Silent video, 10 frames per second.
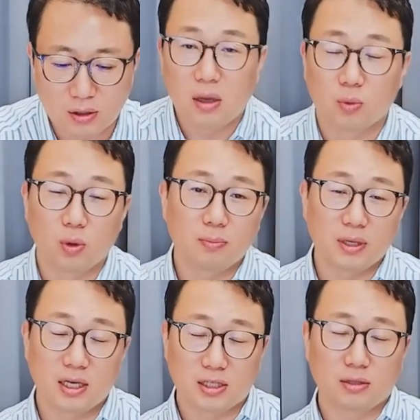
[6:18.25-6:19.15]
It won't
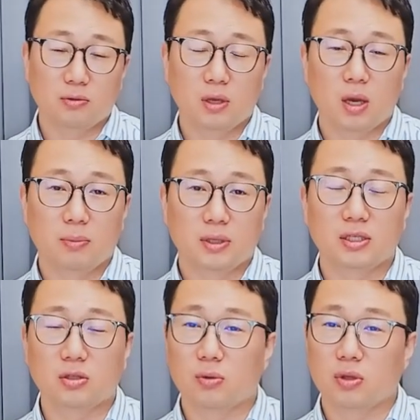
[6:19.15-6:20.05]
be easy for
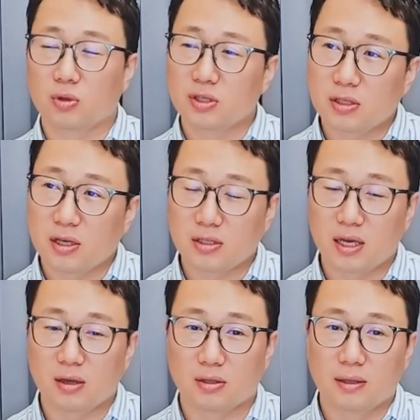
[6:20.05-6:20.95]
companies to increase their
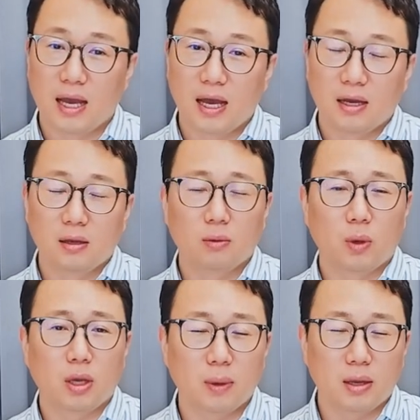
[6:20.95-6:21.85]
sales. And
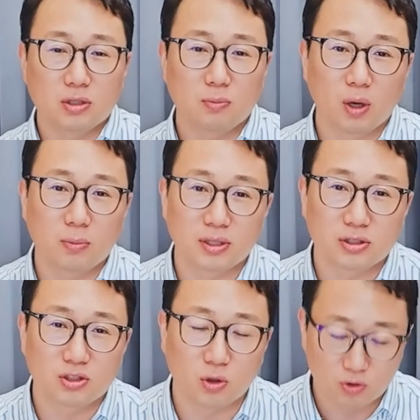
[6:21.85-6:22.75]
what about small
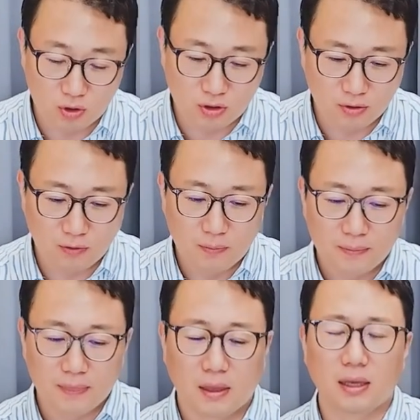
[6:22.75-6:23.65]
business owners?
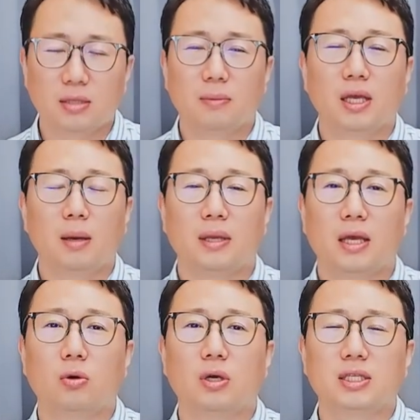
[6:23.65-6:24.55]
It is becoming
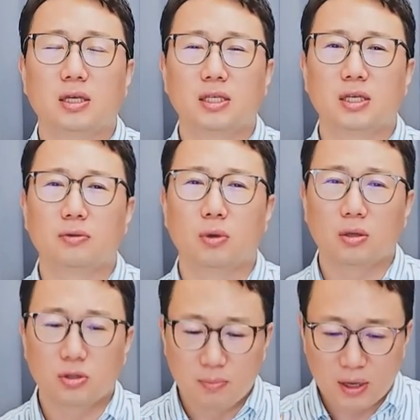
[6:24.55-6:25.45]
increasingly
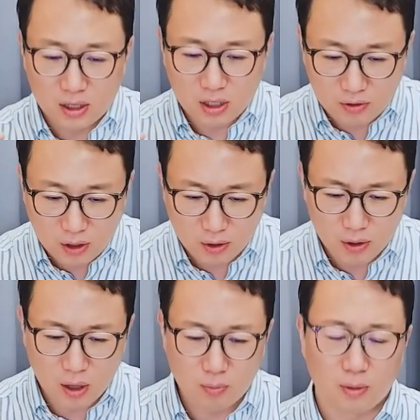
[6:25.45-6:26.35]
difficult to make a living,
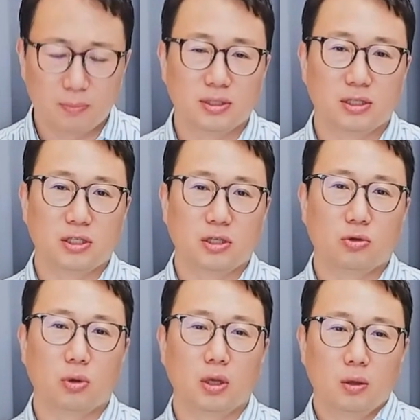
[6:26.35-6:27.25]
and when businesses
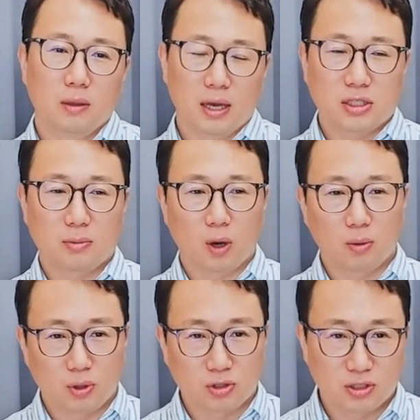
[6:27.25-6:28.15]
struggle and small
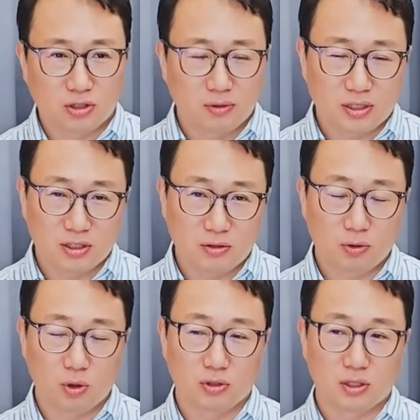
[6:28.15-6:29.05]
merchants face
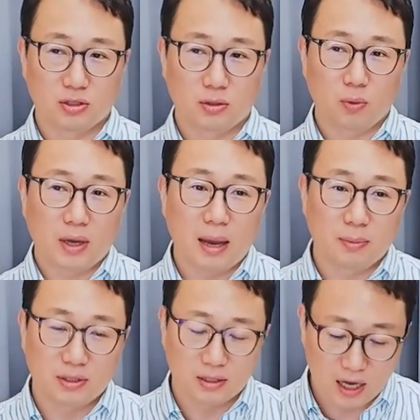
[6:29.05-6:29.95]
difficulties, what
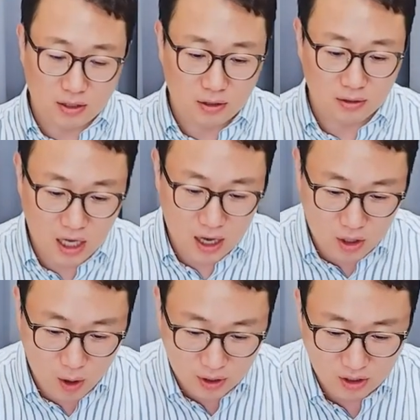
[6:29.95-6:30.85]
happens next? The
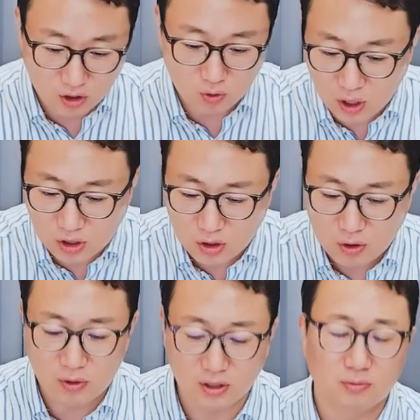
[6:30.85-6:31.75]
economic situation
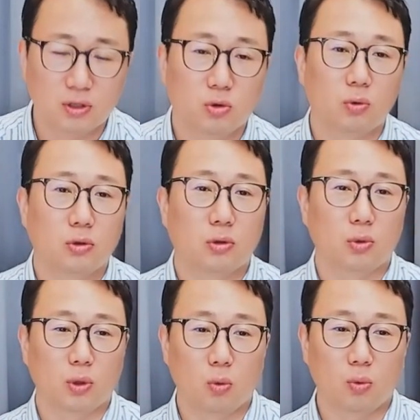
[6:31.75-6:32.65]
of individuals
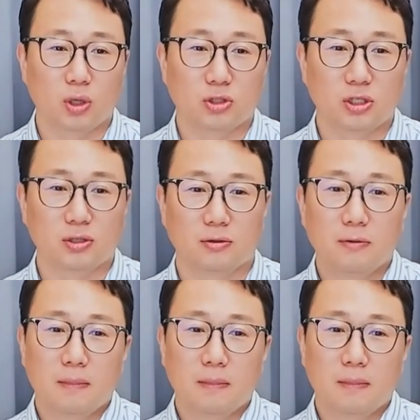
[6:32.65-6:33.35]
will worsen.